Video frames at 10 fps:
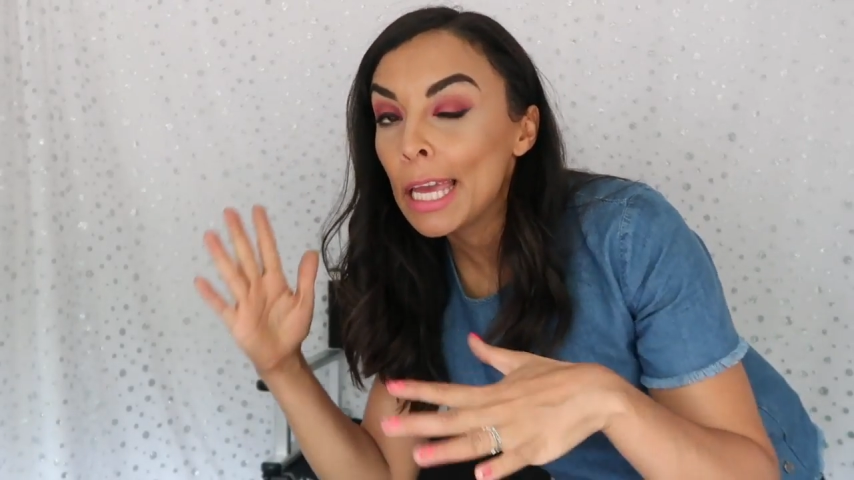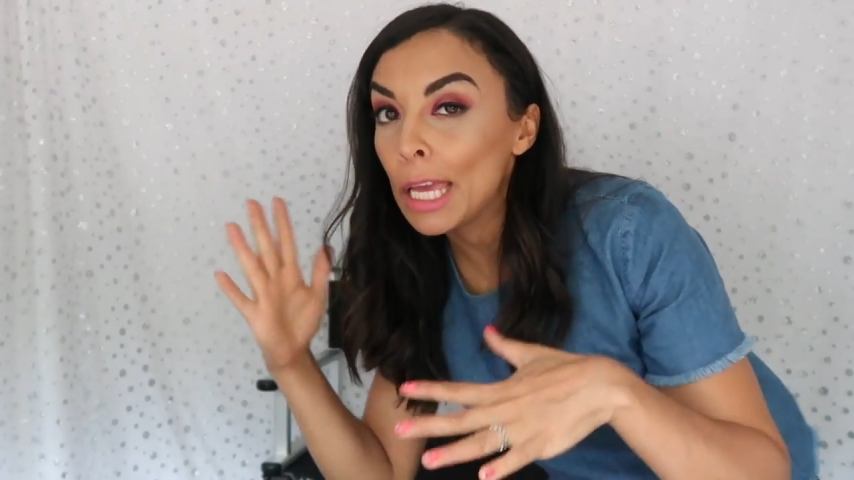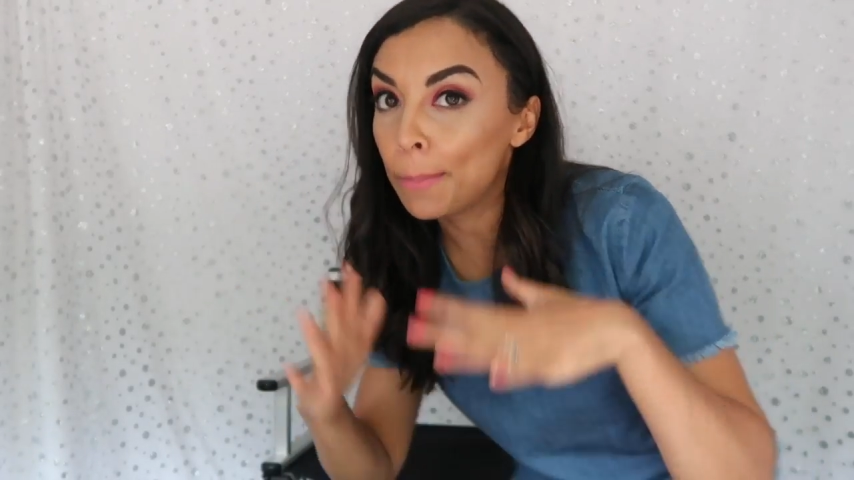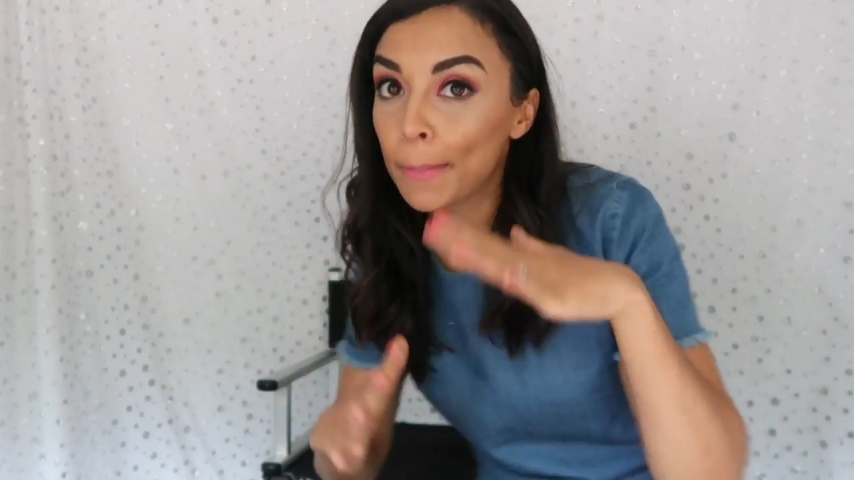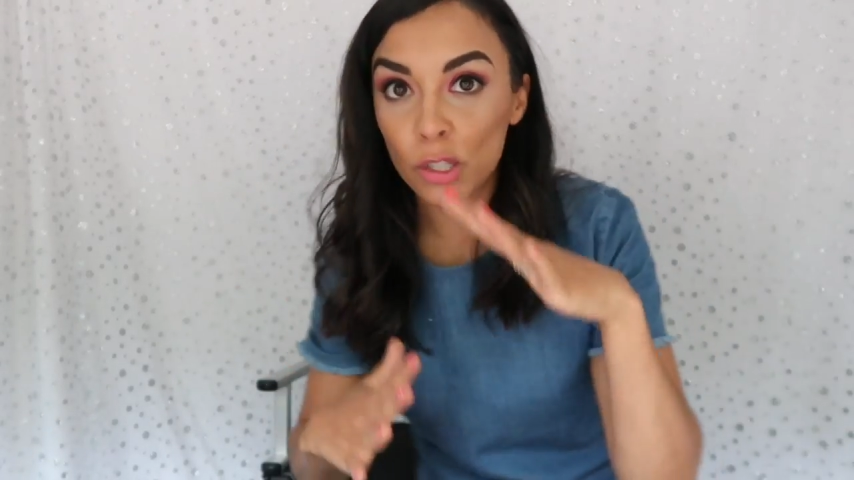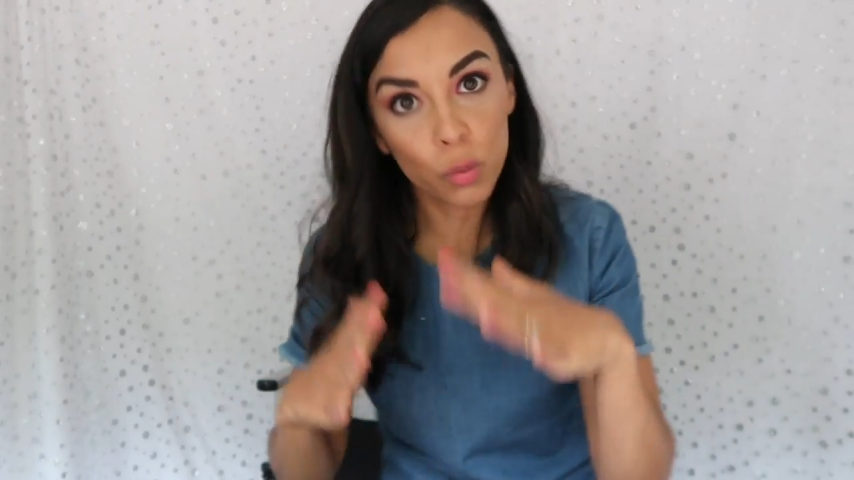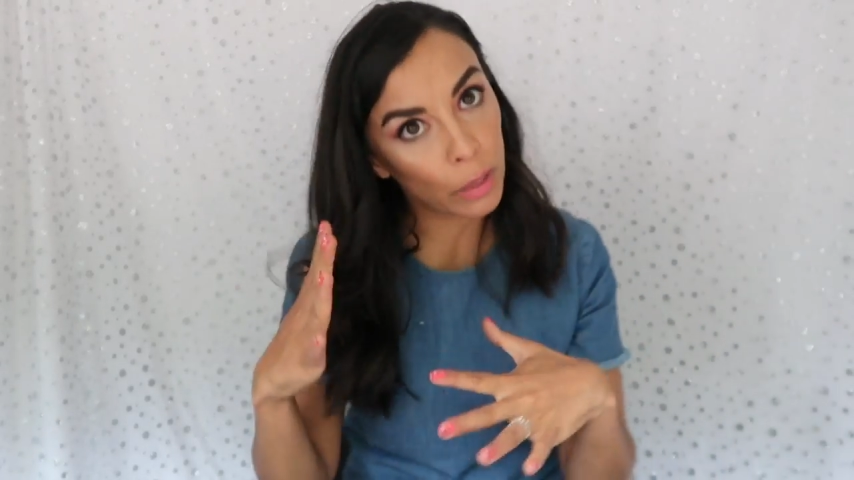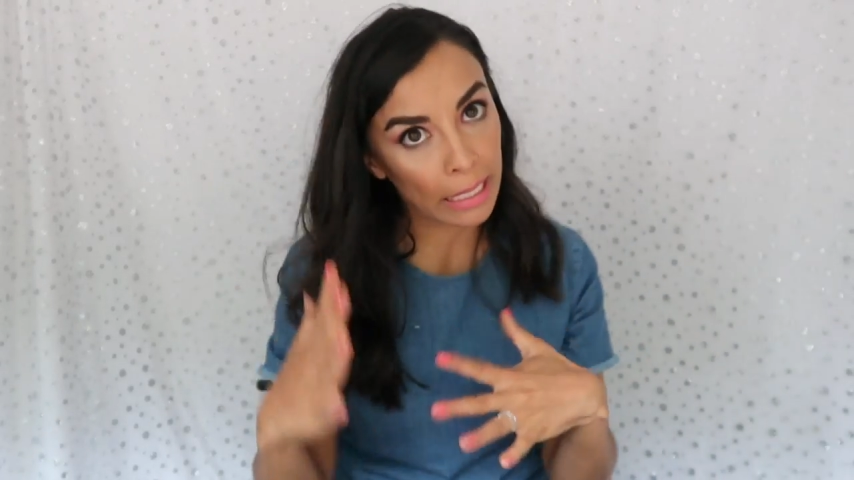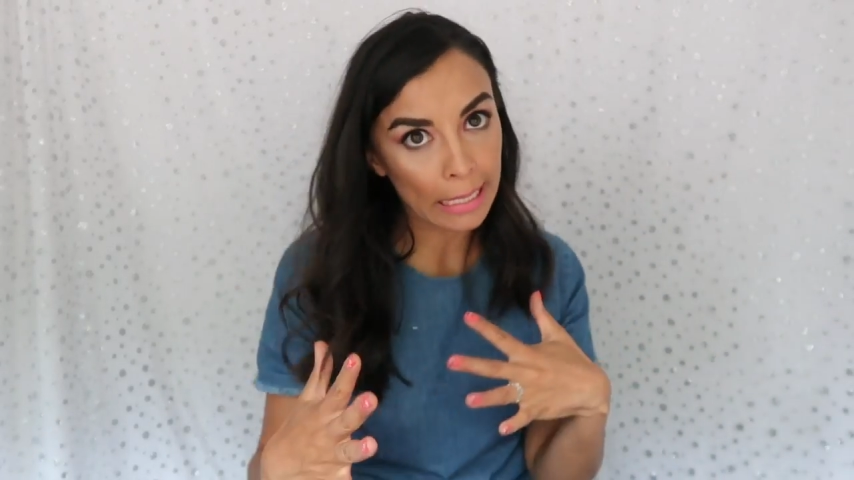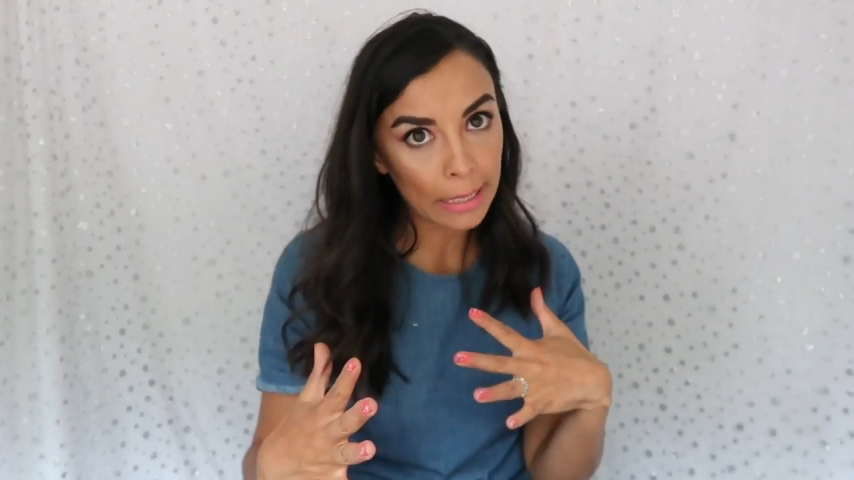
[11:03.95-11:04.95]
in
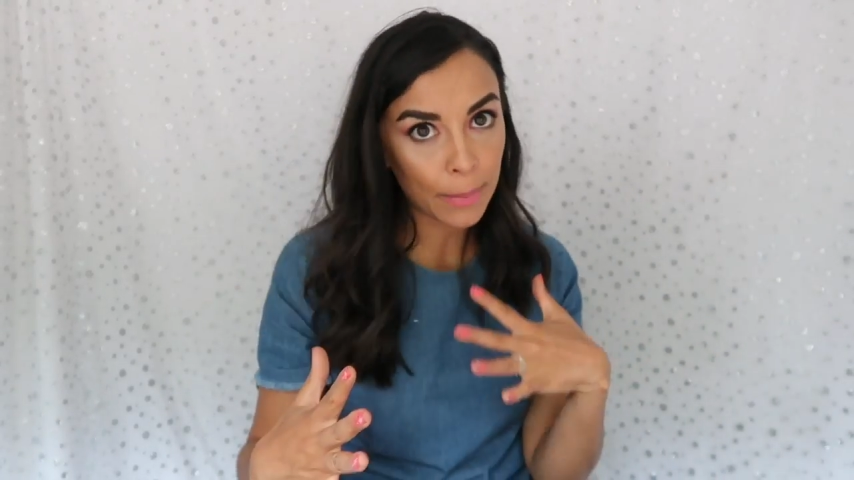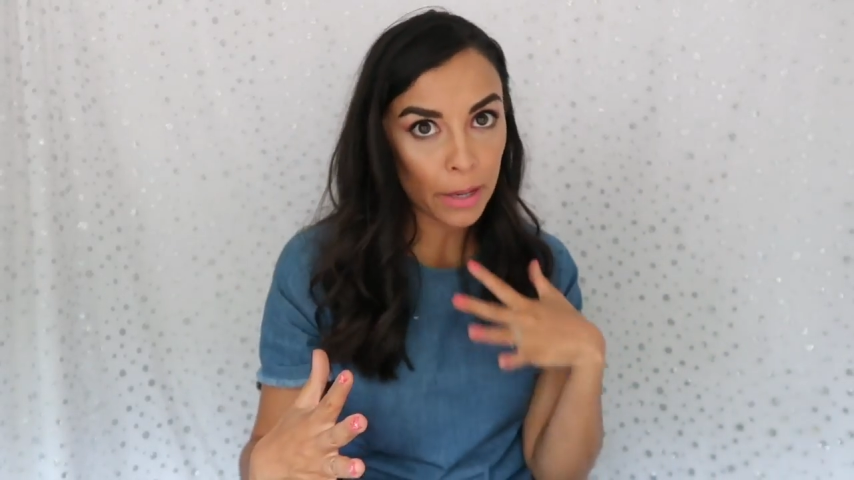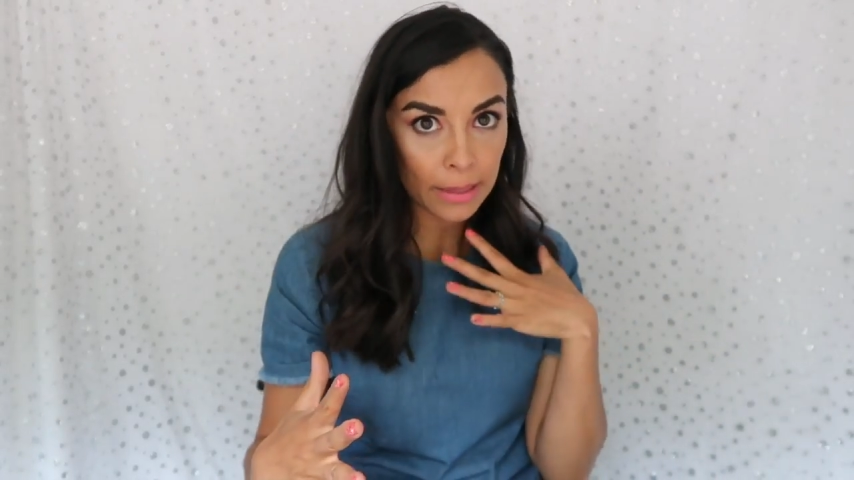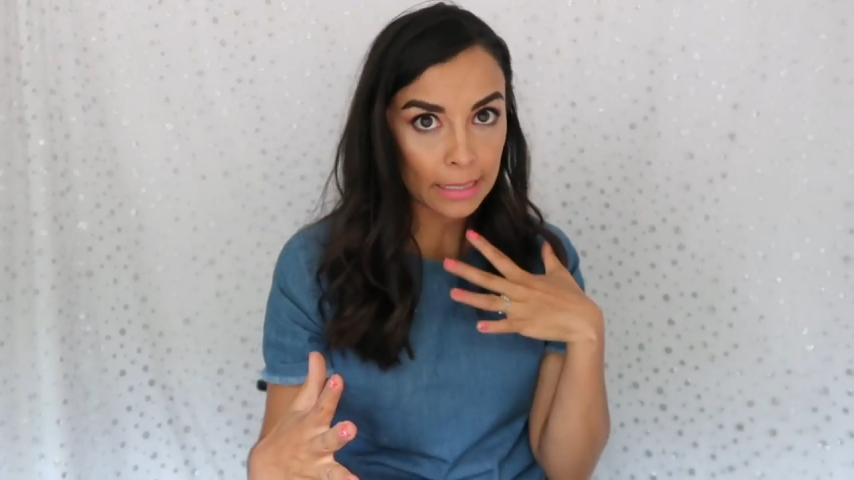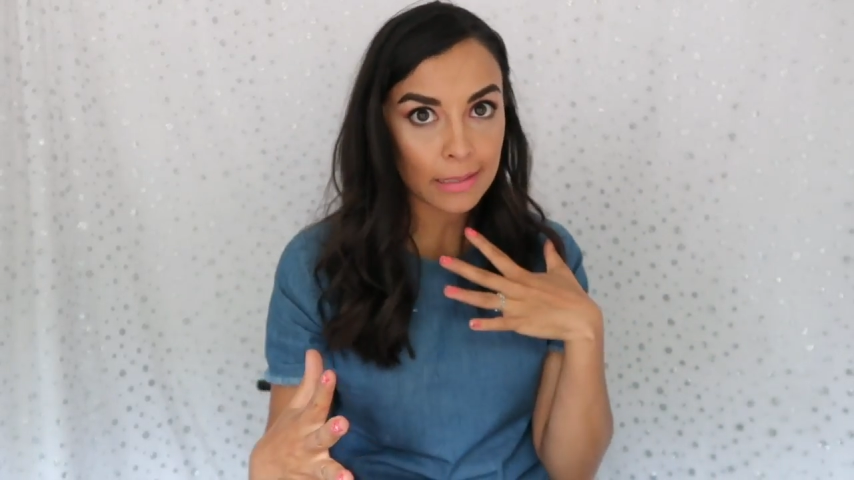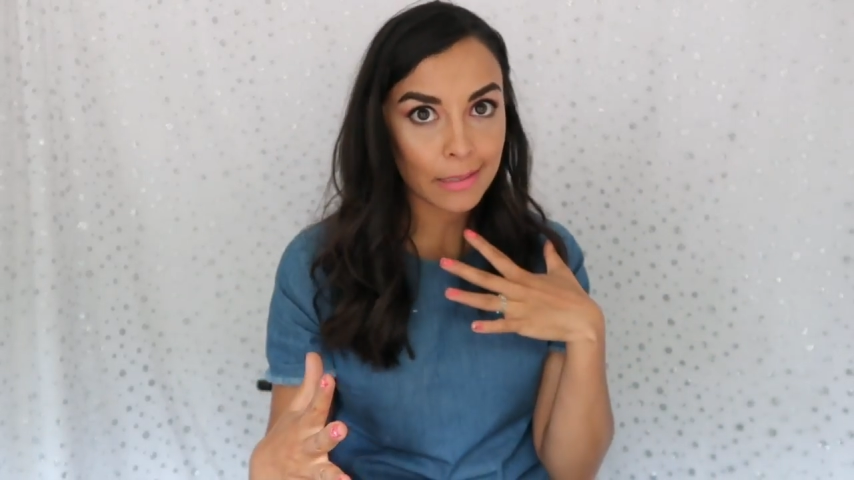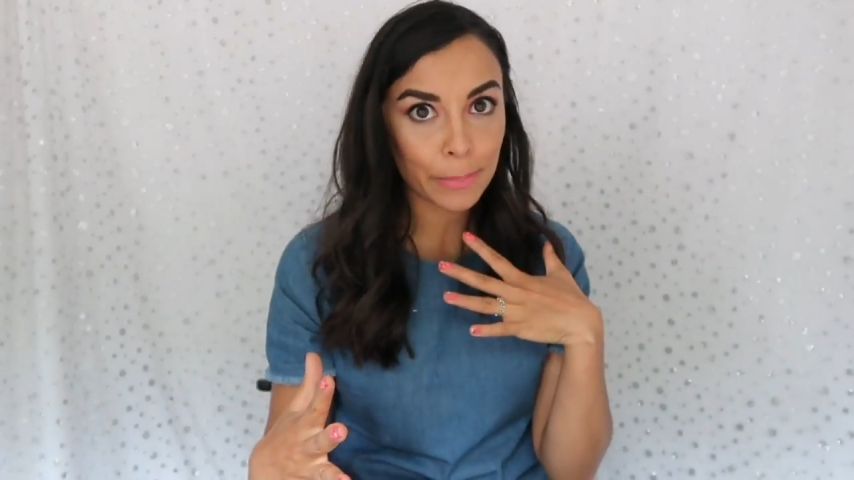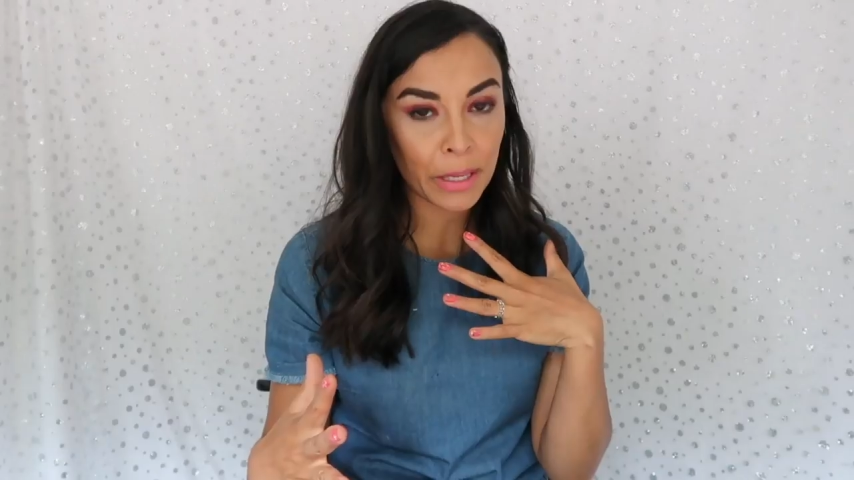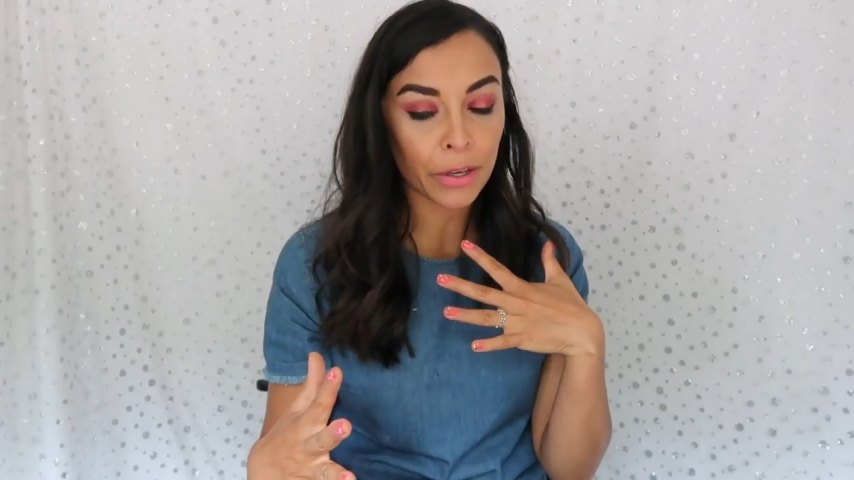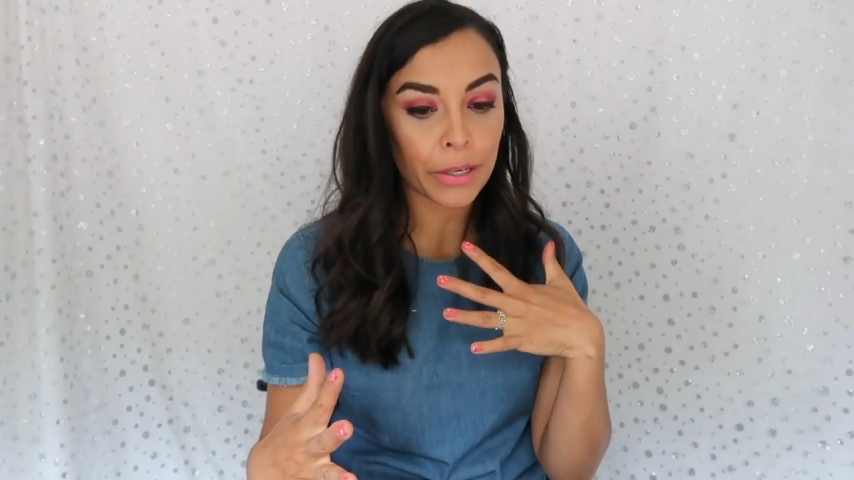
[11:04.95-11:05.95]
between about this,
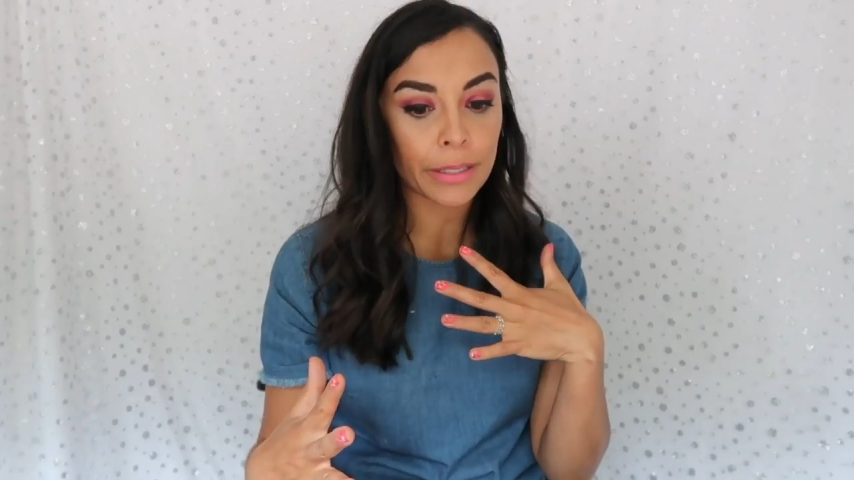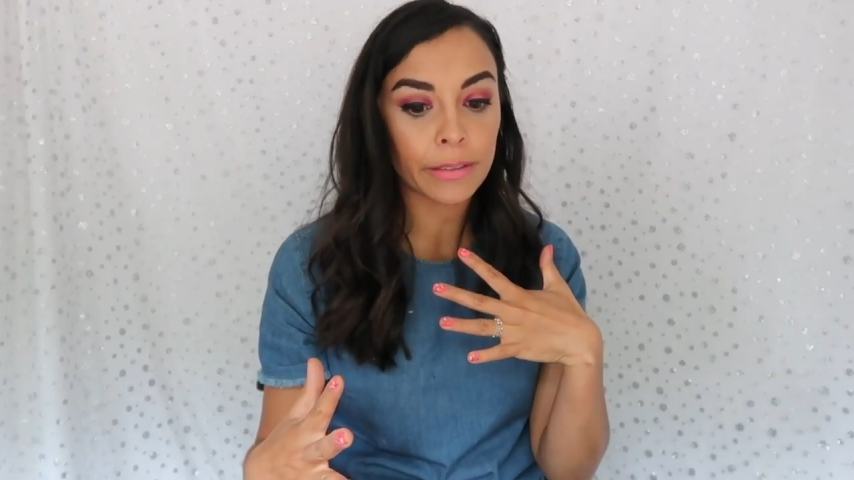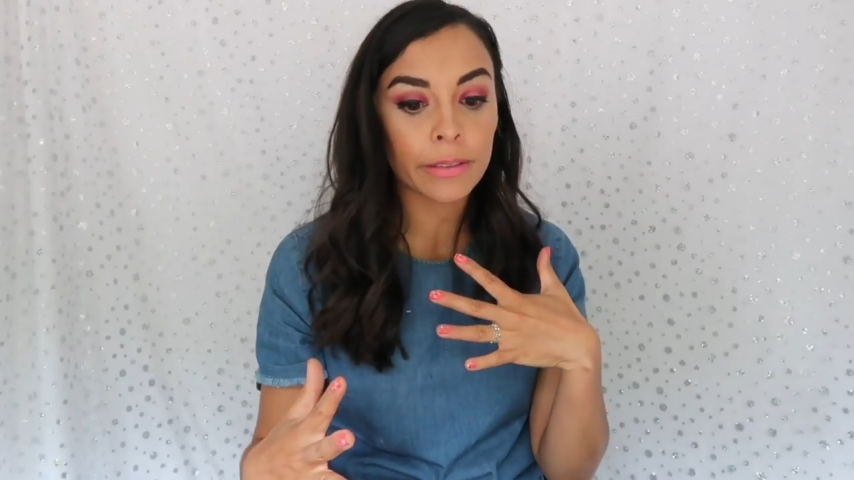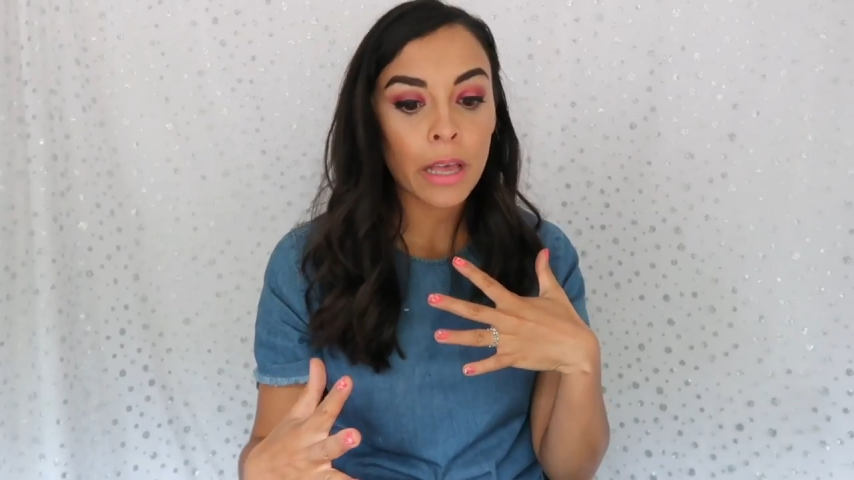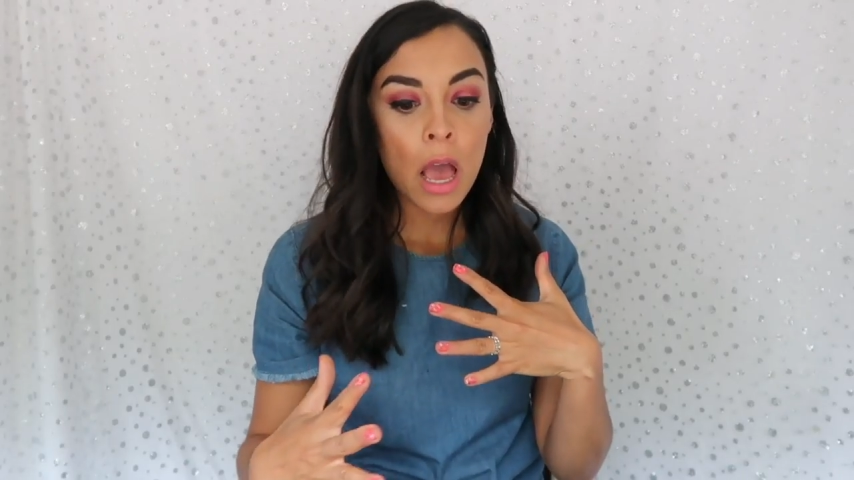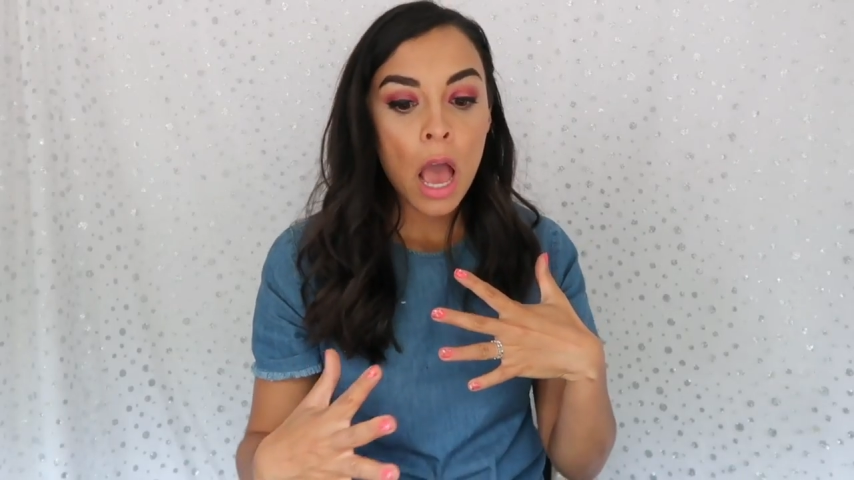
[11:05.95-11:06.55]
because